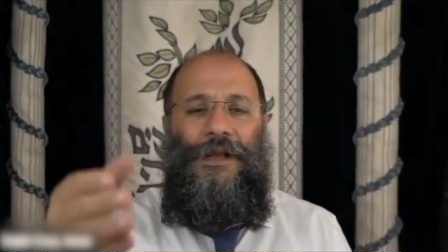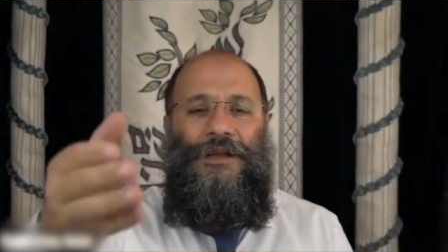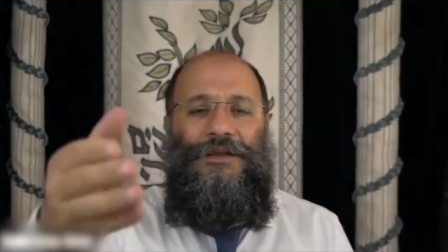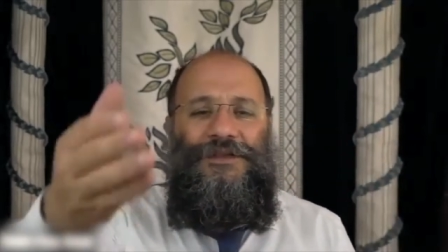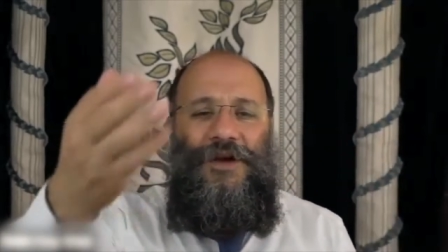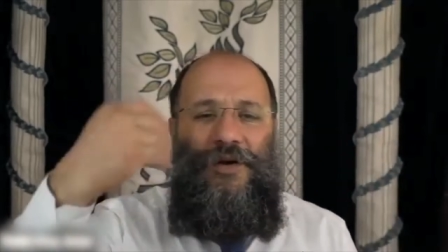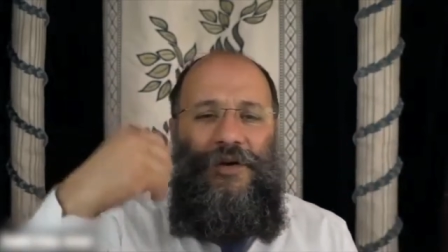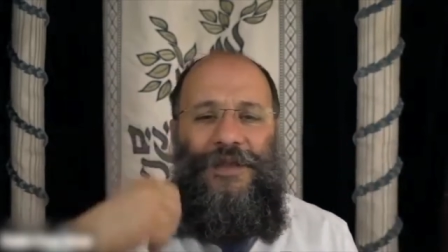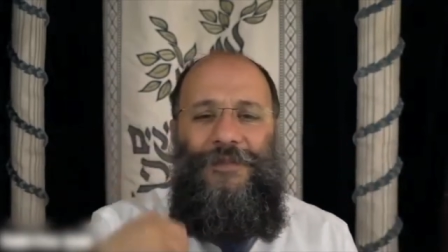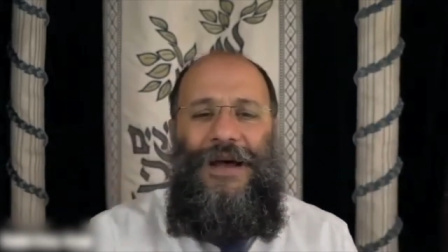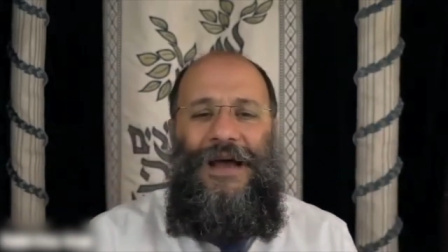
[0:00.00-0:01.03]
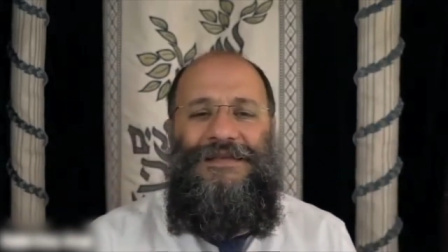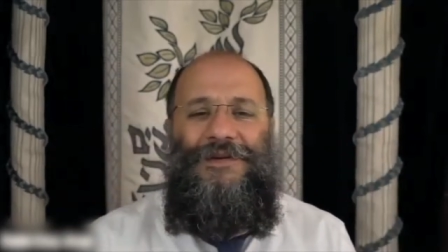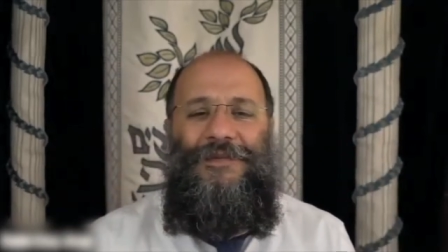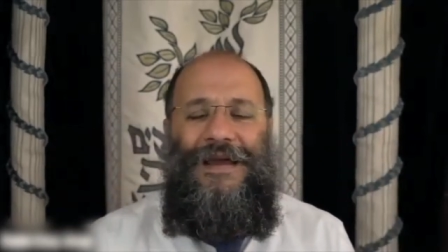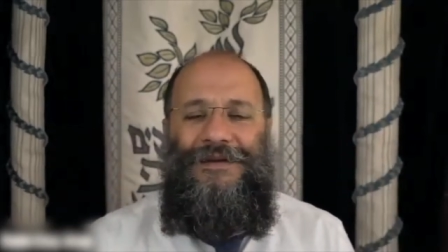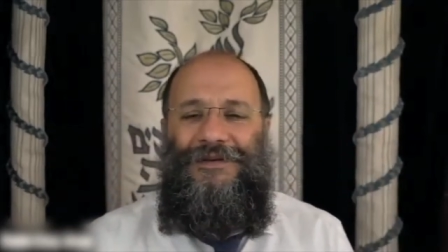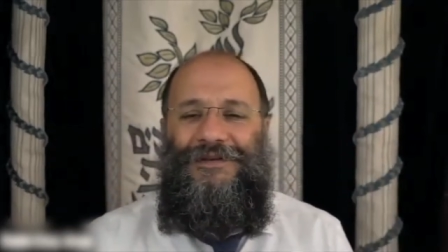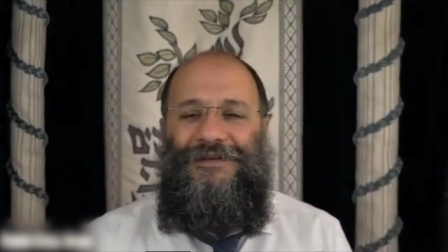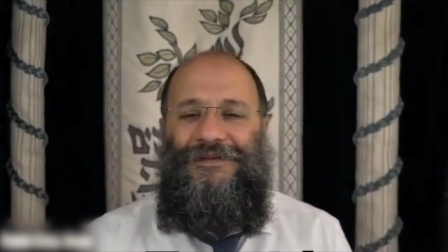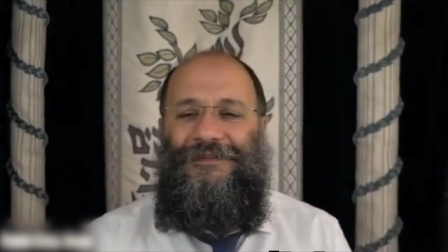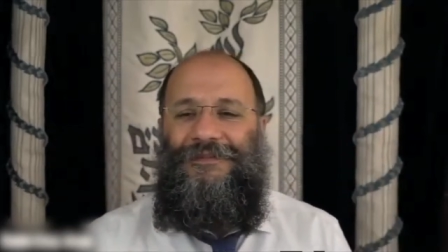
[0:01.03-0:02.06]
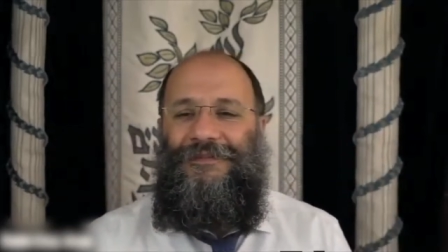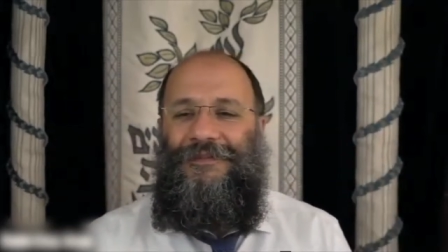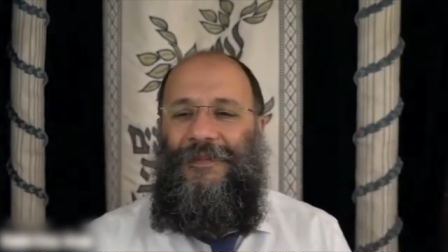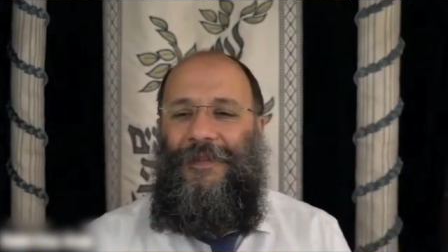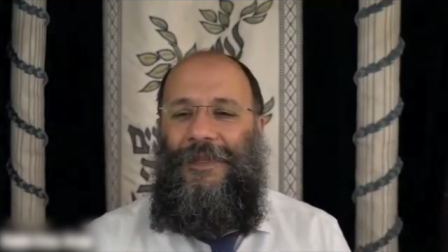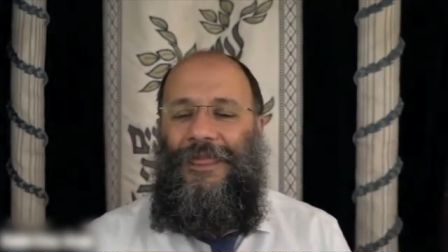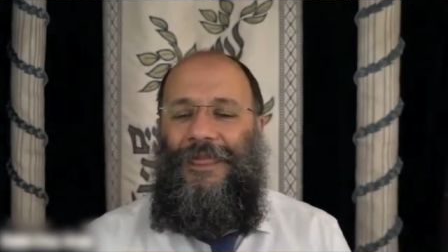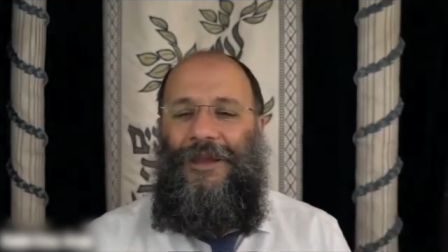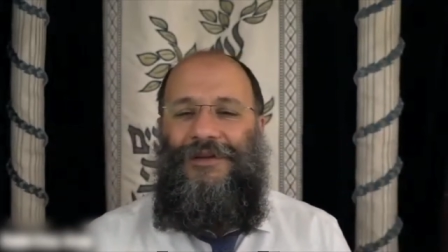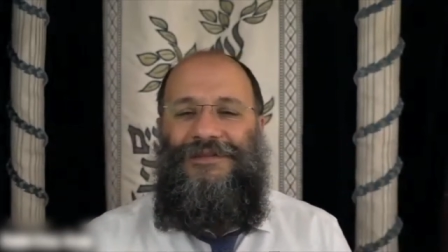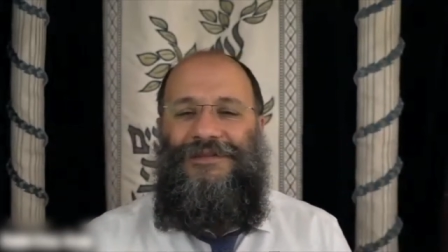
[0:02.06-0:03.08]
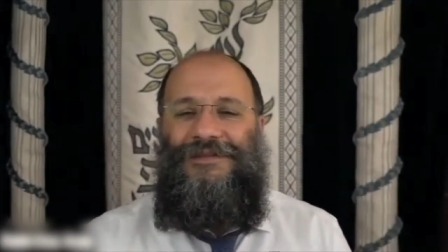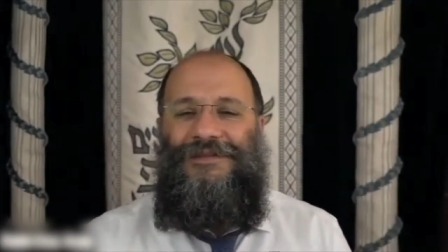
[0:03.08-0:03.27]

So he buys a record, a CD.